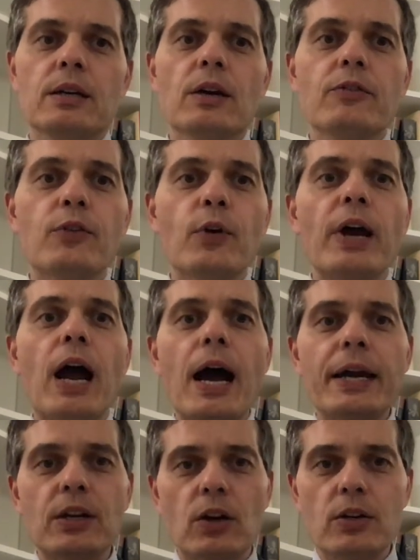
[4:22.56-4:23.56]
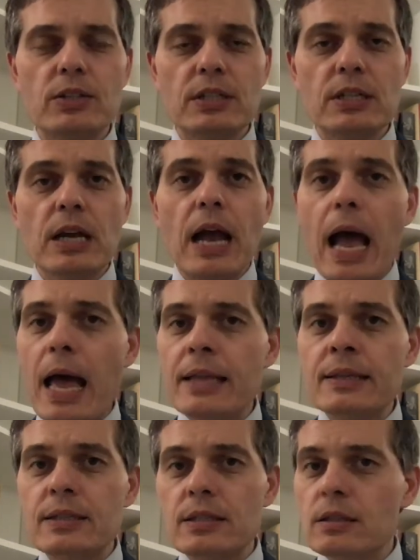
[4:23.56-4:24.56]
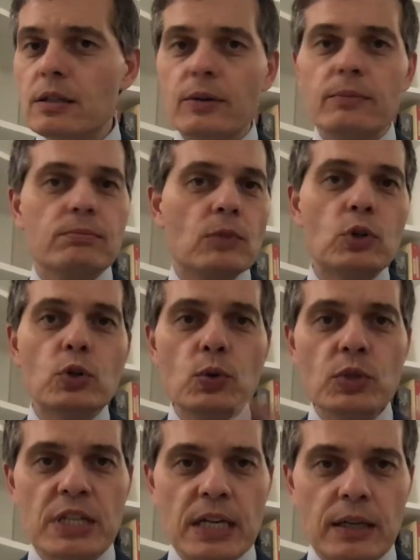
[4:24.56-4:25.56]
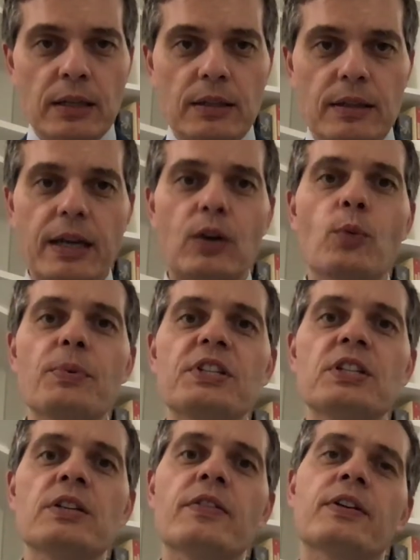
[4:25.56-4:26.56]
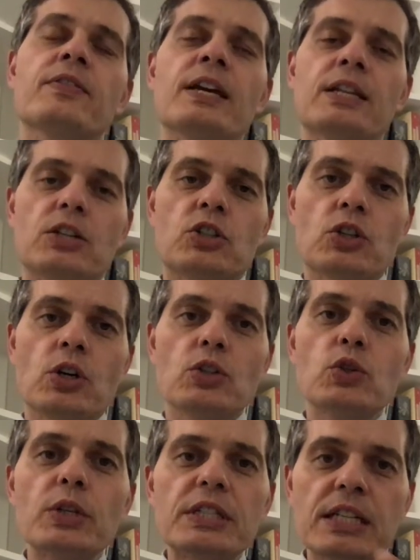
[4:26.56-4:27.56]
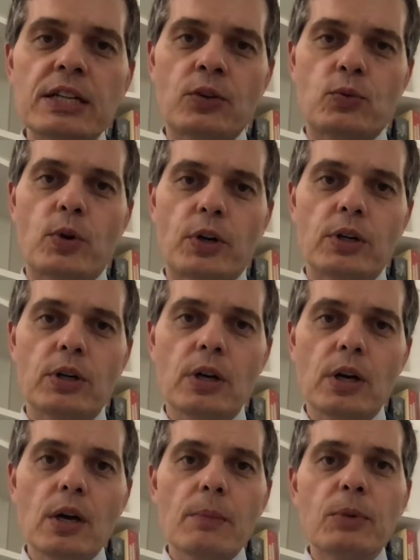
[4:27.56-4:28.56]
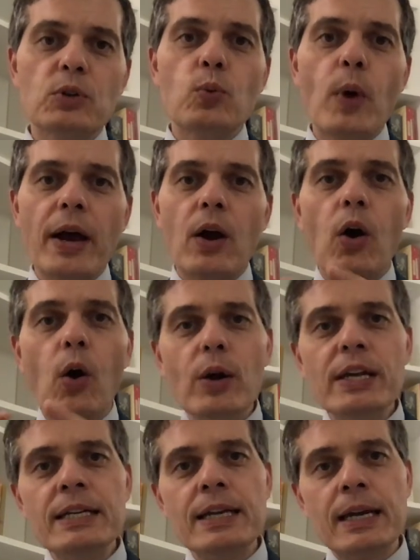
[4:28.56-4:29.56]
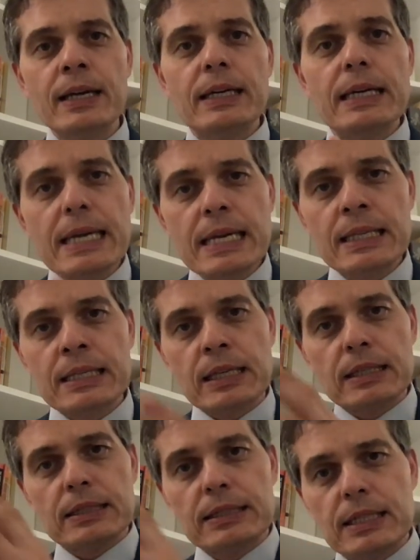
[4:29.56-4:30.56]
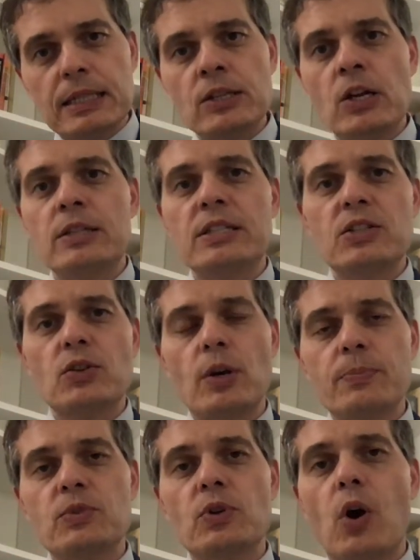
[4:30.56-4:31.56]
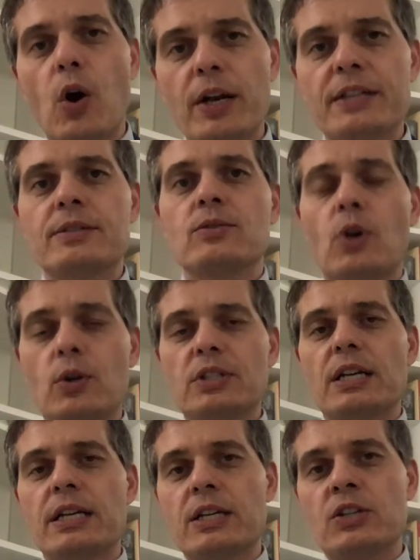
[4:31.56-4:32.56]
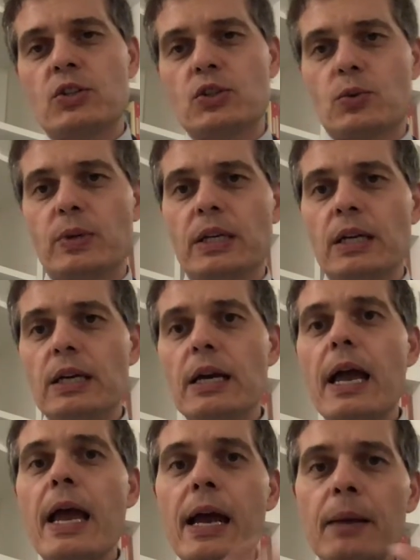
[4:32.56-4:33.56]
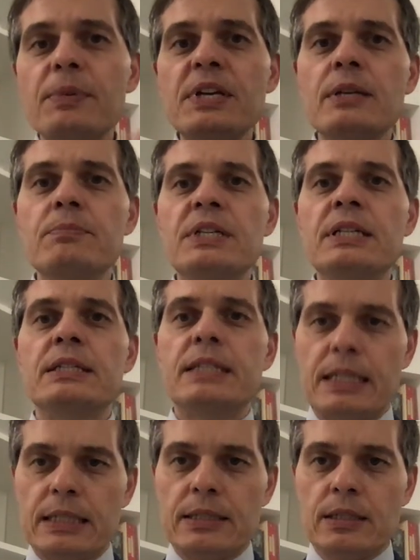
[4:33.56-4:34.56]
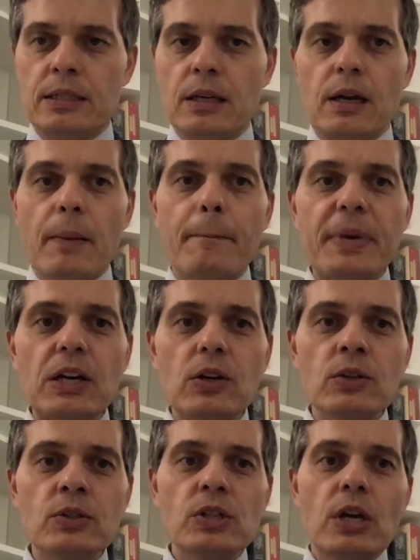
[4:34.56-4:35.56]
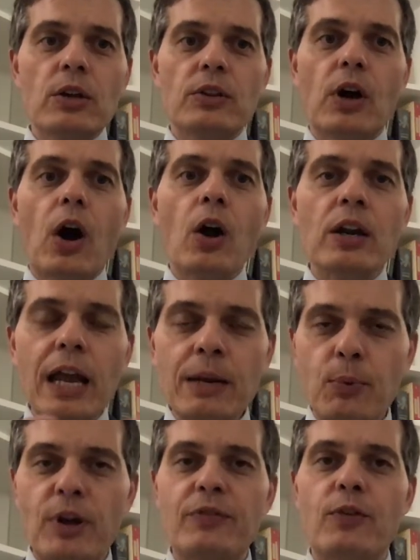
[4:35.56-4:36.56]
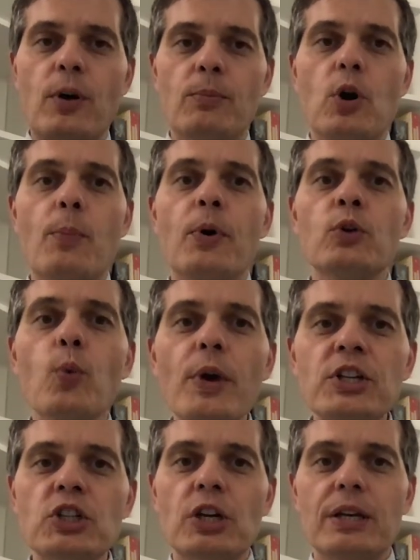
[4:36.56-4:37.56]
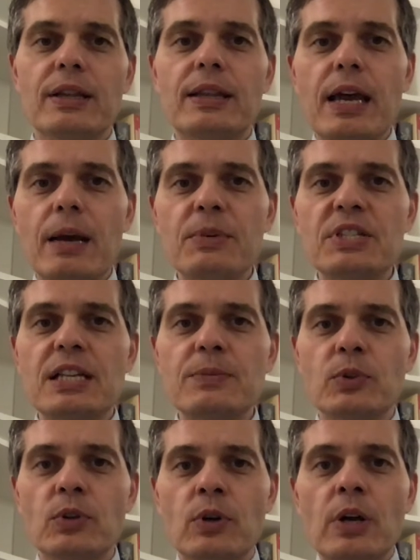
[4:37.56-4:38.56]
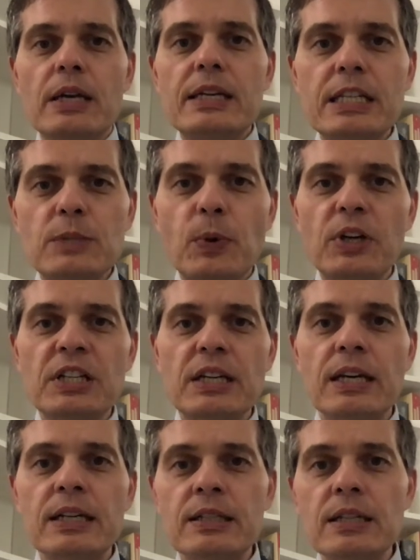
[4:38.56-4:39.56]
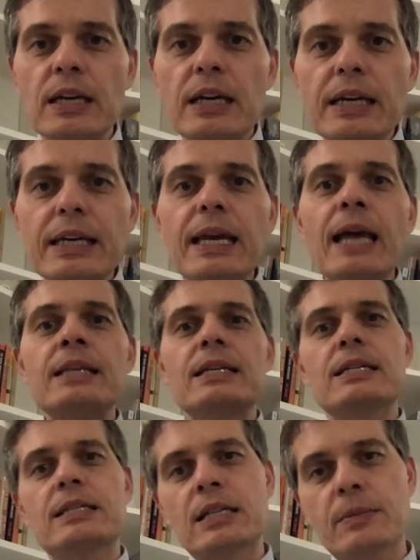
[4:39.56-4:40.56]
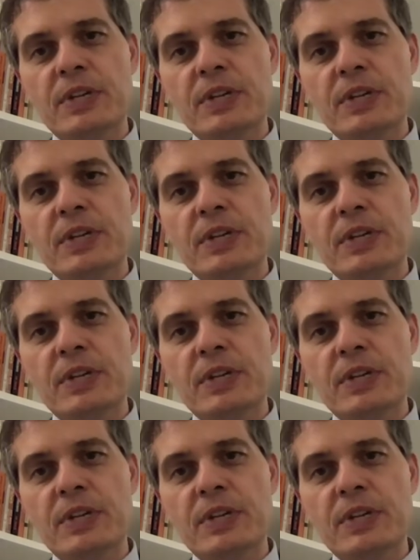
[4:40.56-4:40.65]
very high cost and losing their competitive advantage. So it didn't work. But where Holiday Inn did not disrupt the hoteling industry, Airbnb did, because the online platform upon which their business model is predicated can easily be